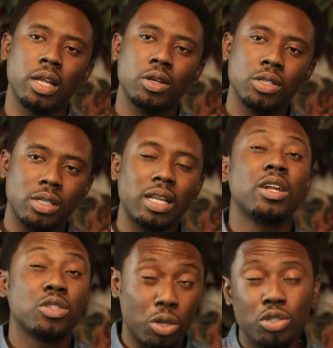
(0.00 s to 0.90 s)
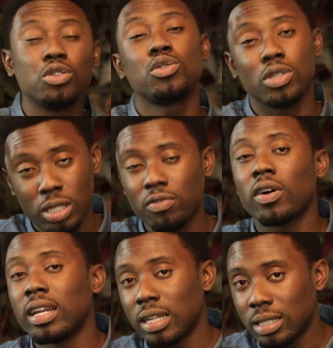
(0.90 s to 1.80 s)
let us let us continue to seek
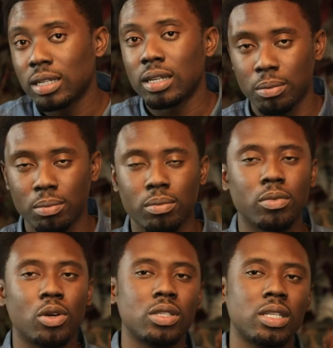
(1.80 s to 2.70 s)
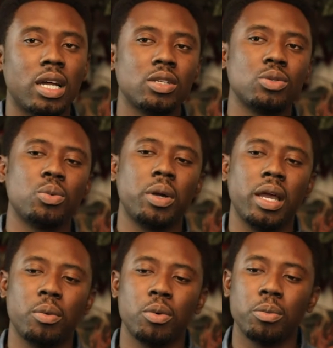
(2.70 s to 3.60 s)
for identity in Him, because that is
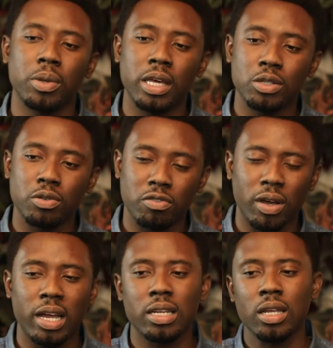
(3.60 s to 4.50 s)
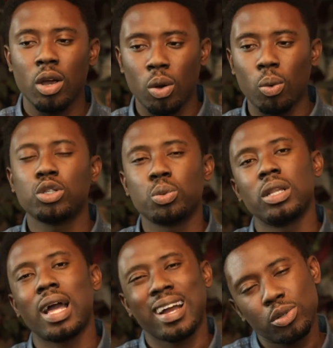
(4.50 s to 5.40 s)
where we'll begin to find what
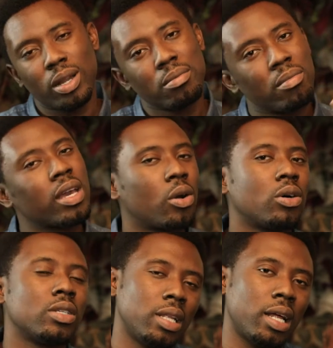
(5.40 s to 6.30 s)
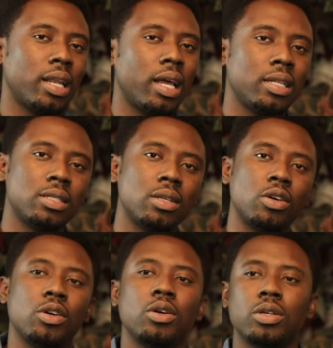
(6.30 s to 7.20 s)
will actually make us that light.
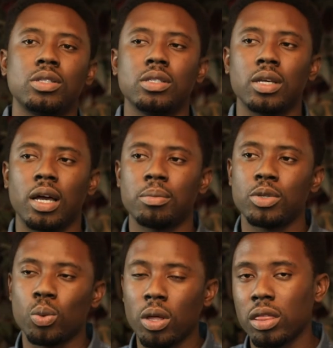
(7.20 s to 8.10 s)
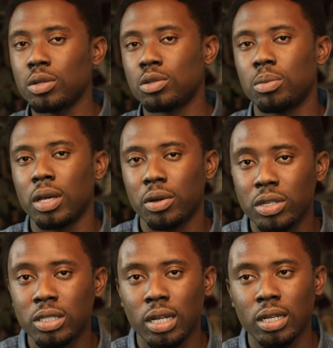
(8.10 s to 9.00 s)
Because right. um, it's one thing to be a
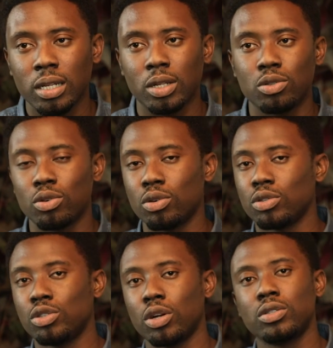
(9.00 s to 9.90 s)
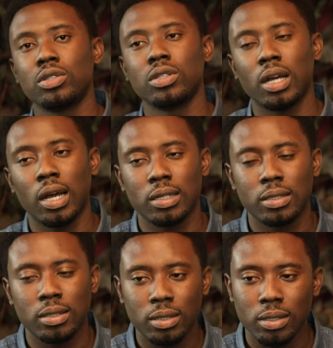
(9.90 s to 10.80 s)
Christian and to go to church
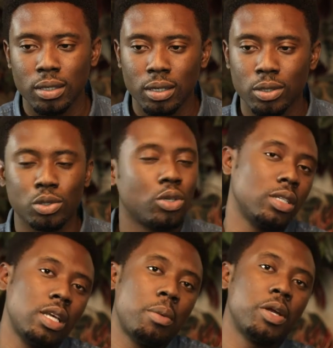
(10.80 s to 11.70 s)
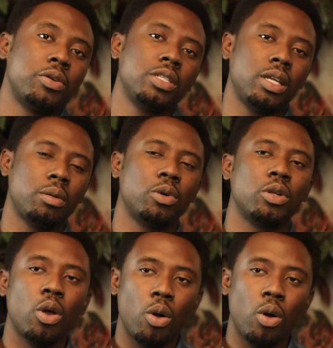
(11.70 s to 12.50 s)
and to just say I'm a Christian, but